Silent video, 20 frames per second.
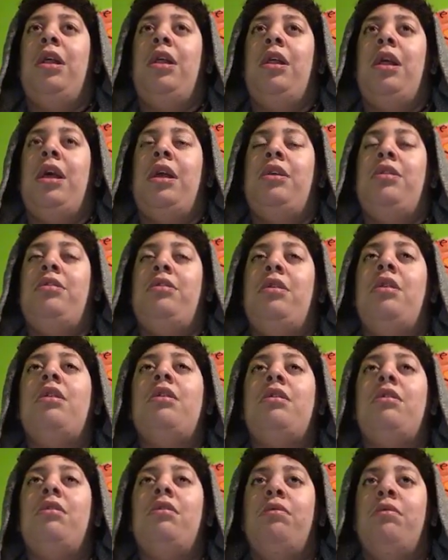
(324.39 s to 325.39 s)
They
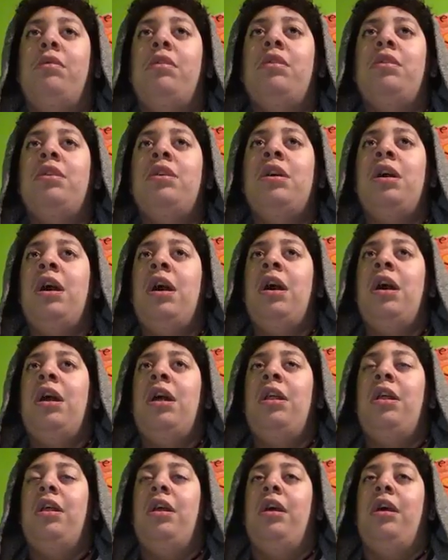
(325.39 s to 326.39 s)
know
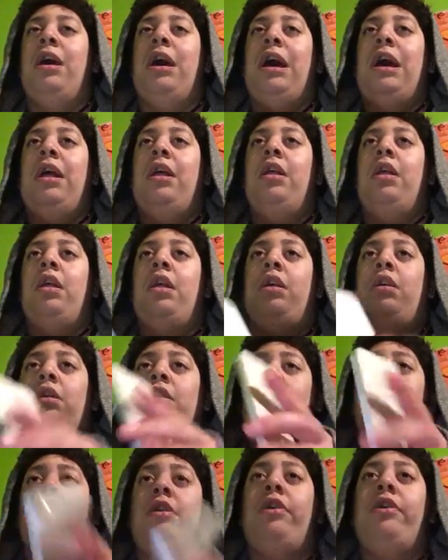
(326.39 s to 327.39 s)
that I like
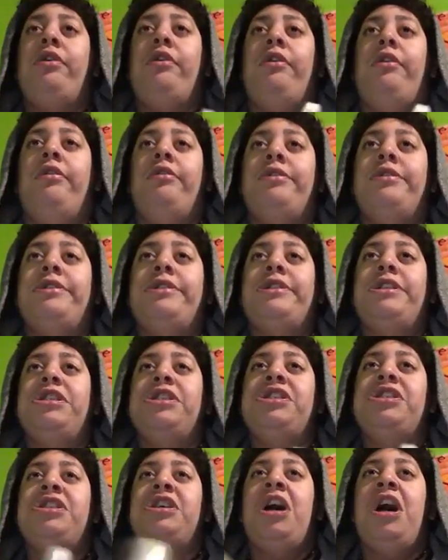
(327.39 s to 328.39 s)
girls,
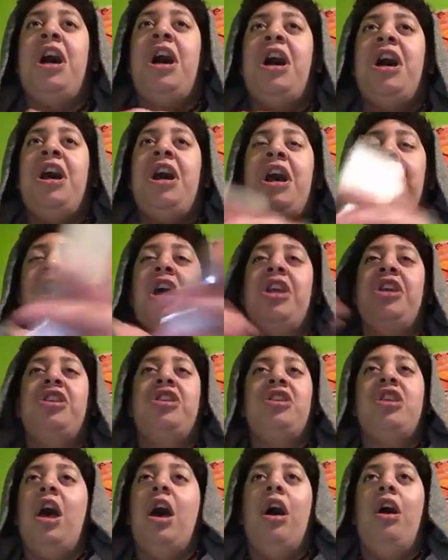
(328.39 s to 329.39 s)

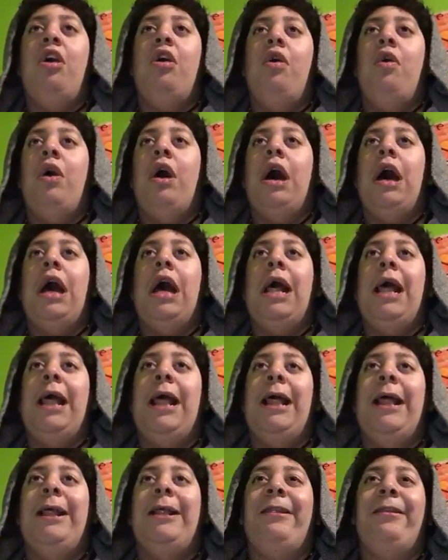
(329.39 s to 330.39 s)
so,
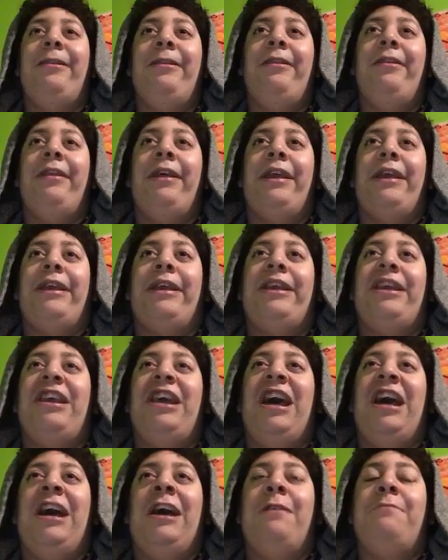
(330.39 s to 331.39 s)
like,
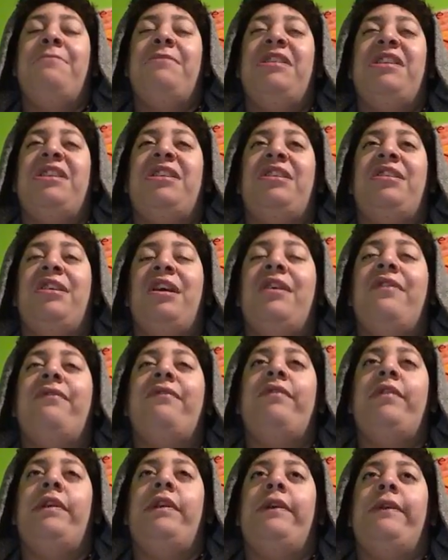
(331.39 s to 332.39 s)
I'm
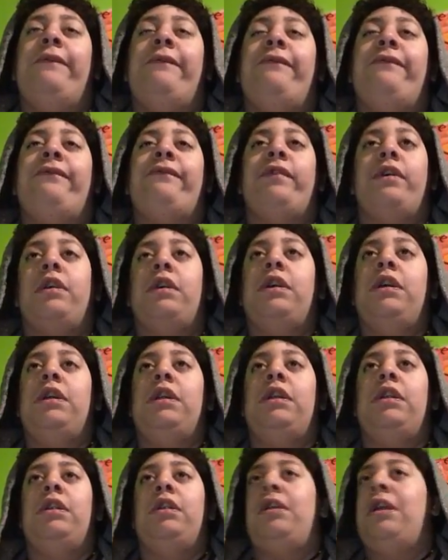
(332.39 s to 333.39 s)
definitely a
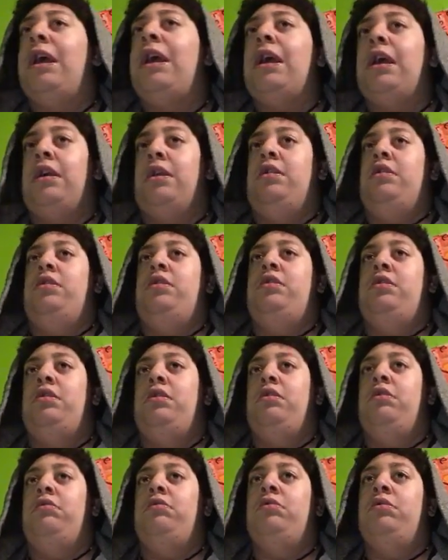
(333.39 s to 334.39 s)
freaking gay,
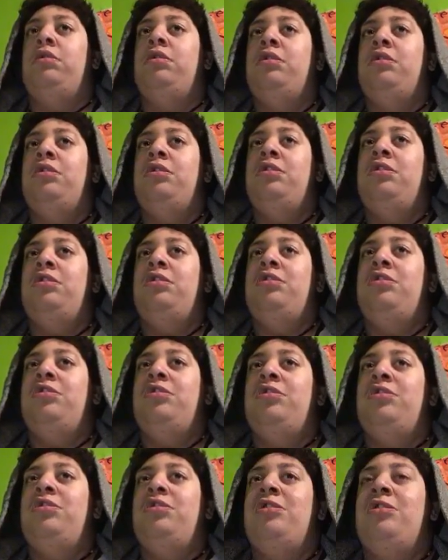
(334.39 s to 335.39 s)
yo.
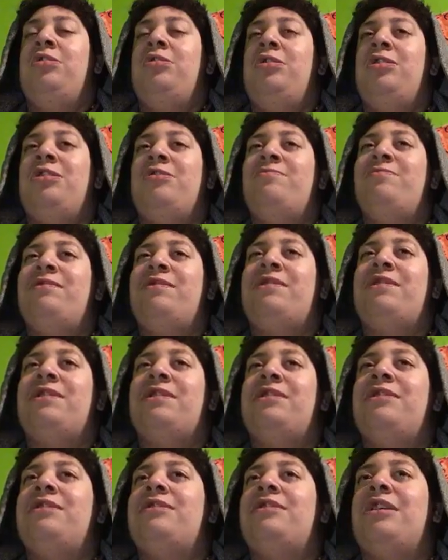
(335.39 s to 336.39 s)
Not
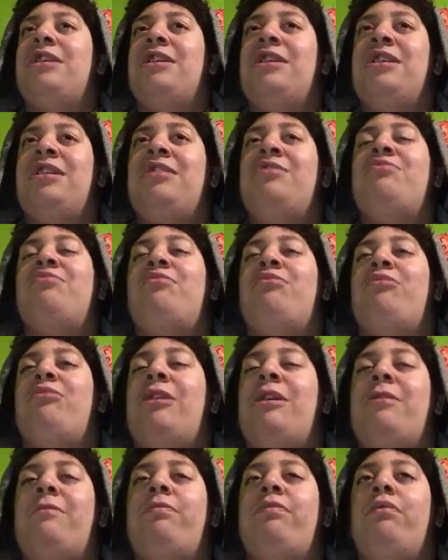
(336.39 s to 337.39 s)
because I have
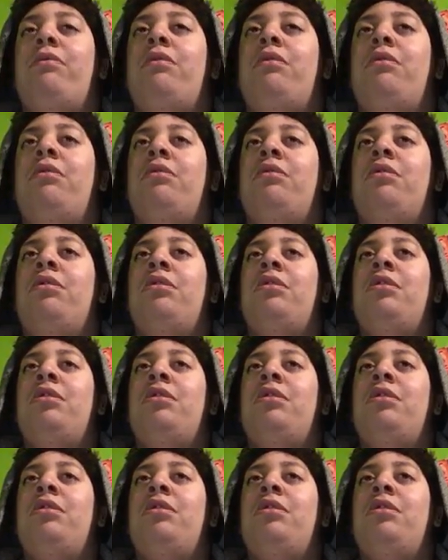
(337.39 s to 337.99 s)
rainbow